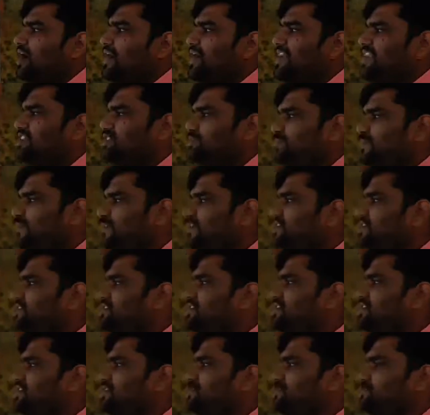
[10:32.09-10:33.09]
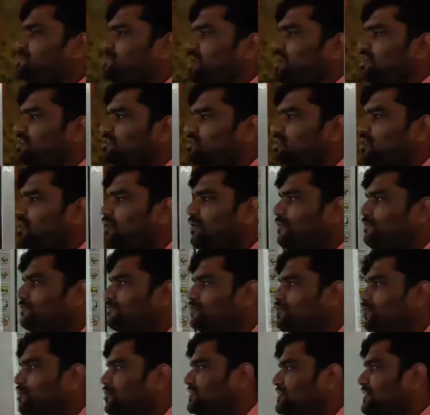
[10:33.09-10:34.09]
I explained the circumstance of
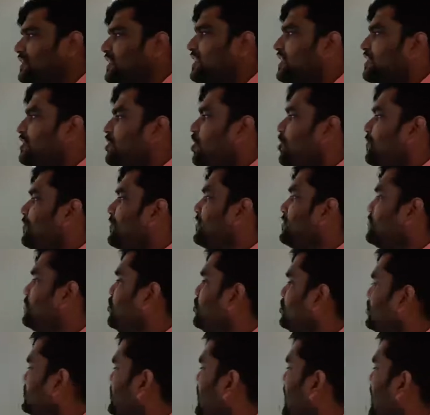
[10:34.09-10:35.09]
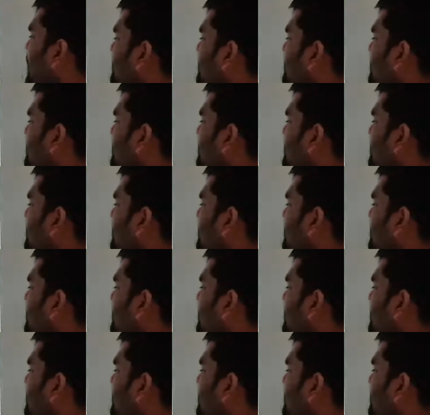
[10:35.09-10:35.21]
those ill-omened boots,